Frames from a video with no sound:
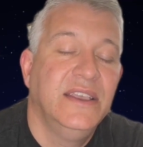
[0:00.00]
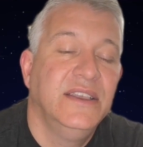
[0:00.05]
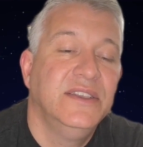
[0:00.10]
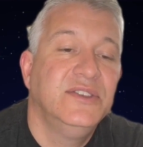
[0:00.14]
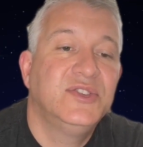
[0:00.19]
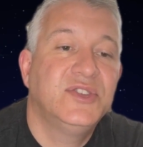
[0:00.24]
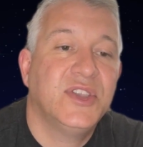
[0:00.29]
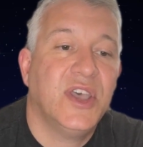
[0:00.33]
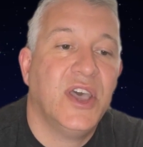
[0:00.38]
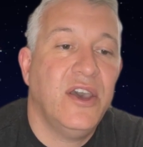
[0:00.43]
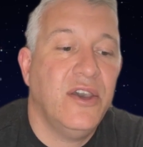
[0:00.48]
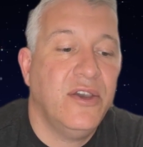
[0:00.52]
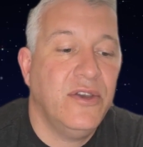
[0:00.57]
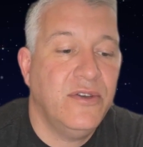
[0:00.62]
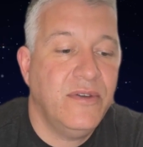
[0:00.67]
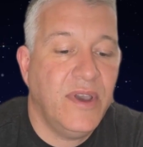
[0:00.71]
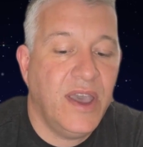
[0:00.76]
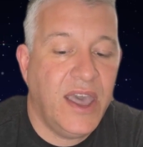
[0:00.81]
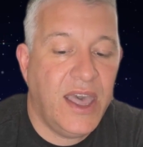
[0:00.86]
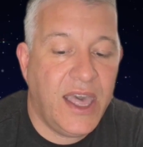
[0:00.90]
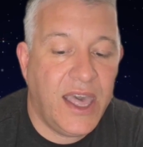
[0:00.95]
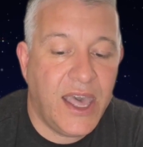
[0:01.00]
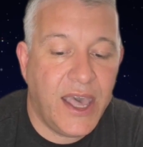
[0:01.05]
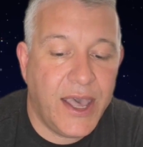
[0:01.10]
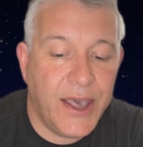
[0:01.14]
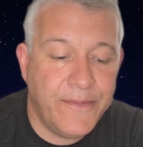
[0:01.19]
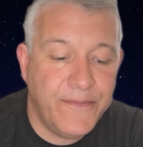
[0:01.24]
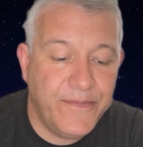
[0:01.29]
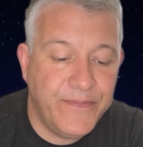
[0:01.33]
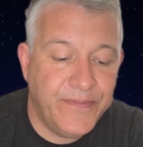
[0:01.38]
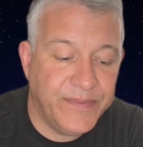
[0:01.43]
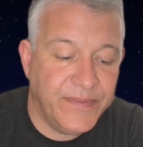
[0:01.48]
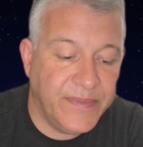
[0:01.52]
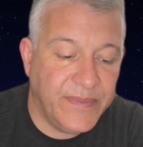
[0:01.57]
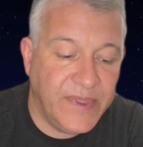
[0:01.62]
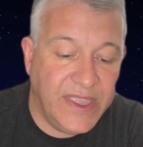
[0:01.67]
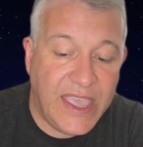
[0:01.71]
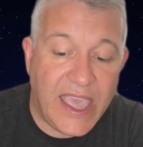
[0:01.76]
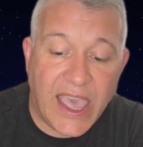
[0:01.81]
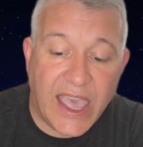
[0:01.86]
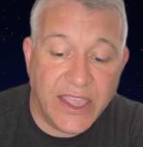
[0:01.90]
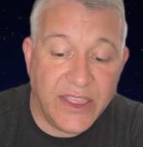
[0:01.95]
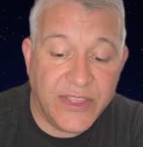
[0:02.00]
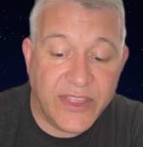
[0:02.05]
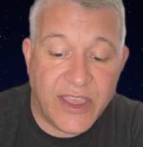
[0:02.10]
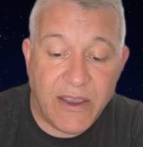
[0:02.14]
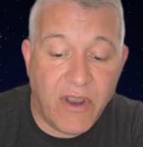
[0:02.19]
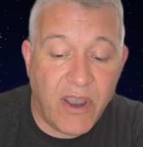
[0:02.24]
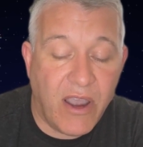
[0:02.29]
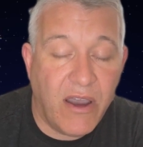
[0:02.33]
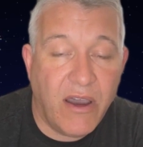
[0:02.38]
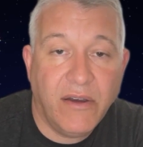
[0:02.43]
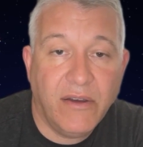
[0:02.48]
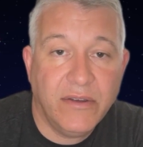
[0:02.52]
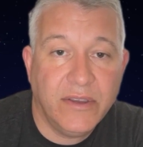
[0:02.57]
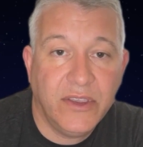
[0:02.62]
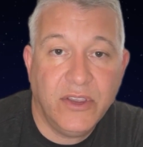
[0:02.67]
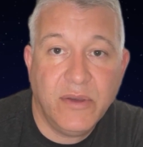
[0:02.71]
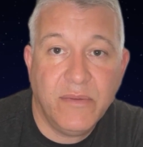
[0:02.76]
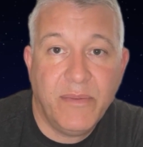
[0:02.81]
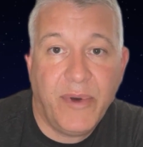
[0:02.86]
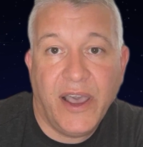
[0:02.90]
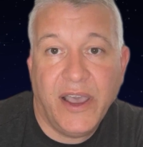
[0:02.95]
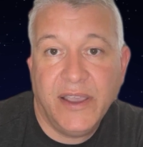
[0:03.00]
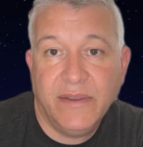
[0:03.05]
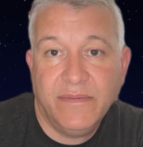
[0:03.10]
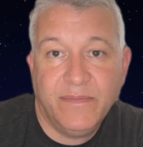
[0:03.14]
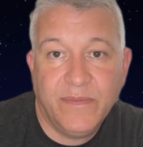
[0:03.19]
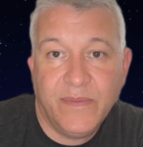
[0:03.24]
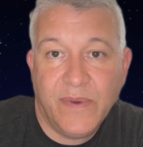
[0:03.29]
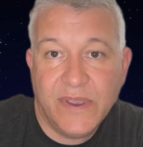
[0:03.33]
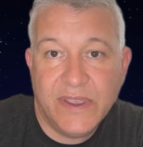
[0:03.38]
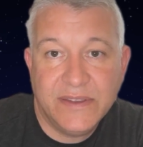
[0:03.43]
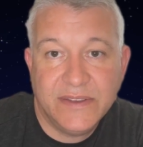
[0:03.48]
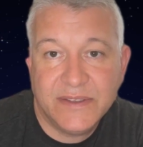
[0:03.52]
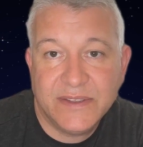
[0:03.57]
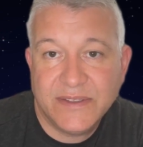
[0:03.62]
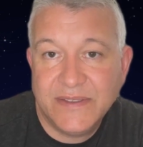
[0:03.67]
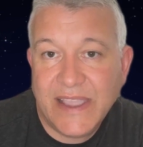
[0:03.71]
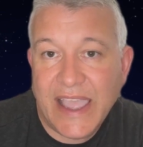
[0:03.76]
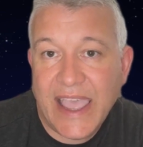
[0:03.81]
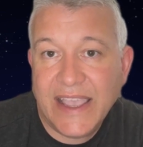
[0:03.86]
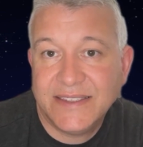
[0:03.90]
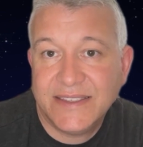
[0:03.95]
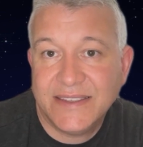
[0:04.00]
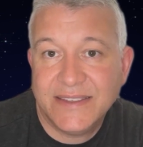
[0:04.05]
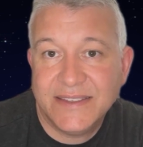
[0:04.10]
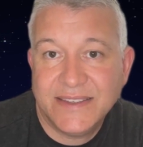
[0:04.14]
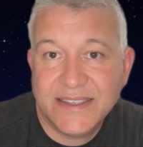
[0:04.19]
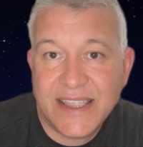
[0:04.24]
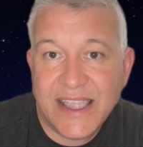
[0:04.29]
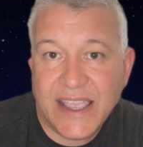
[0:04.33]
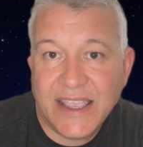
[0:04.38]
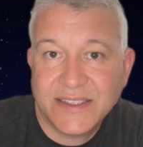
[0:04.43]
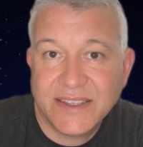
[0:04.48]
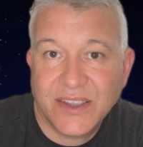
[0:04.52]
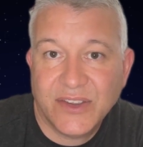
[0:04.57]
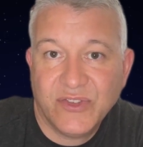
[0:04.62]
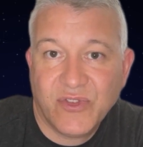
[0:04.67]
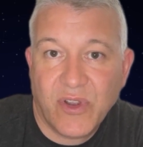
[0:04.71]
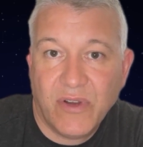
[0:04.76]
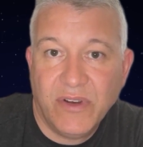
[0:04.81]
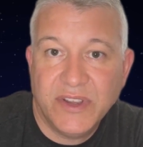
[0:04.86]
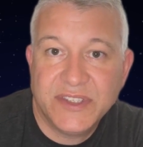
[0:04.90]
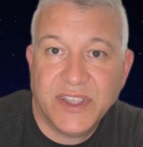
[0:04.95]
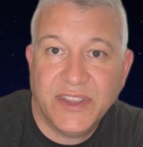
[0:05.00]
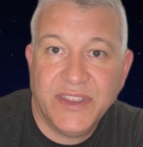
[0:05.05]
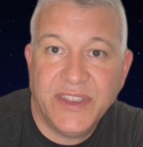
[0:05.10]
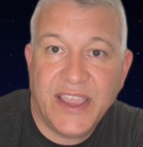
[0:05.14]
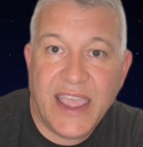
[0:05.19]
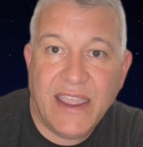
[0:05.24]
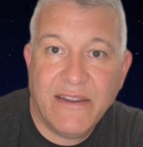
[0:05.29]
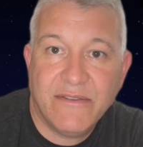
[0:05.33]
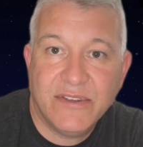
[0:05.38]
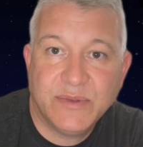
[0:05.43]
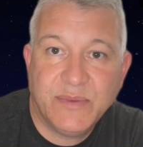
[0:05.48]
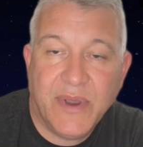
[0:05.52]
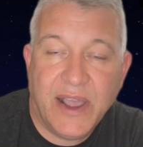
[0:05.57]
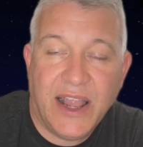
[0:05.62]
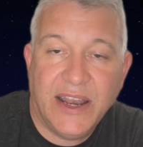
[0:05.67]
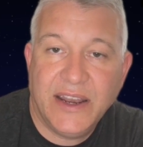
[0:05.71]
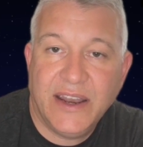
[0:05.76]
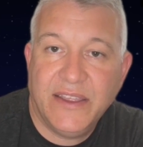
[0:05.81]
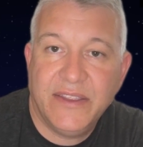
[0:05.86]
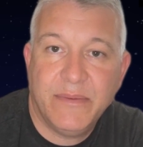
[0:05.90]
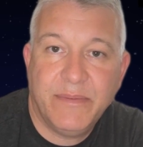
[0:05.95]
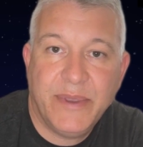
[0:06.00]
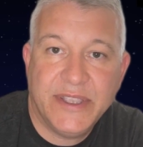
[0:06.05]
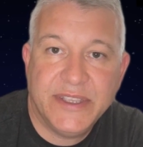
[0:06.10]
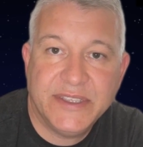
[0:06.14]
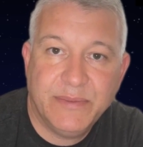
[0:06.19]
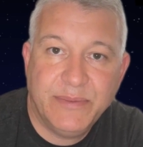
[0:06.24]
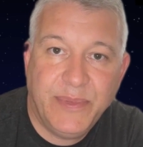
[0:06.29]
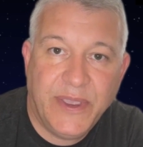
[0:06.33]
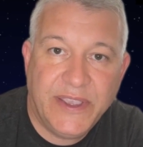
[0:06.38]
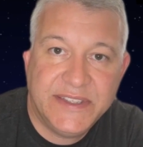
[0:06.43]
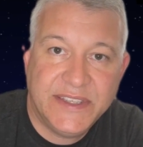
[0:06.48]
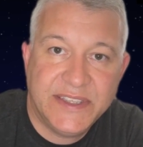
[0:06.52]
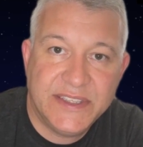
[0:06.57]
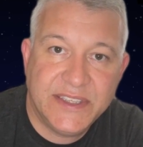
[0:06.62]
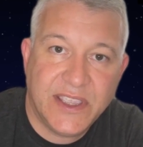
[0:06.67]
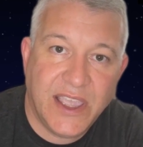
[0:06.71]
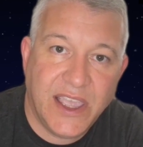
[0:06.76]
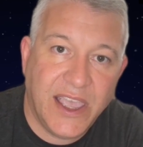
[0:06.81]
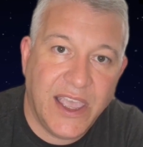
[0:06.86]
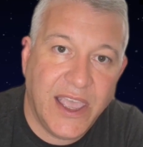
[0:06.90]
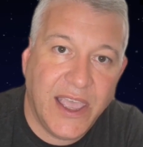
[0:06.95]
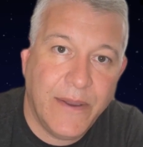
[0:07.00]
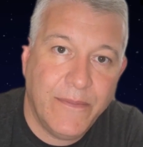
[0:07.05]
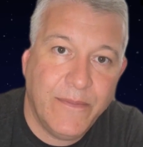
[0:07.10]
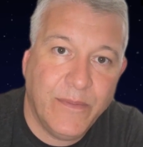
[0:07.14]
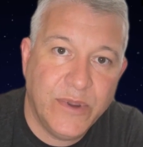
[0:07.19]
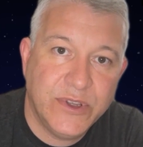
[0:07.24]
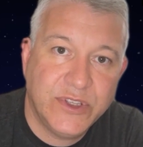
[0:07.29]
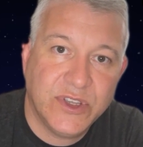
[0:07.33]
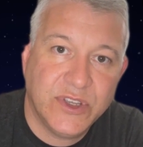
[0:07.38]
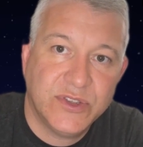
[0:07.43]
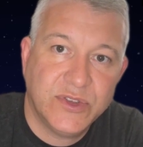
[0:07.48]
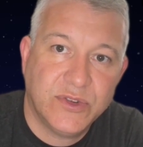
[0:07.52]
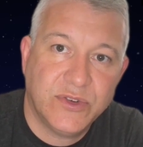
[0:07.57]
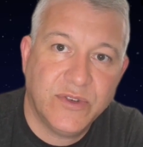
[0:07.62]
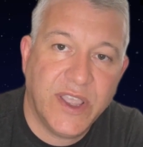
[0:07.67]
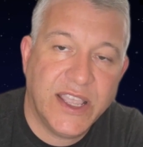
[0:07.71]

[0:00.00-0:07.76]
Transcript: So yeah, you can buy NES and SNES controllers on there as well, and other bits and pieces which are sort of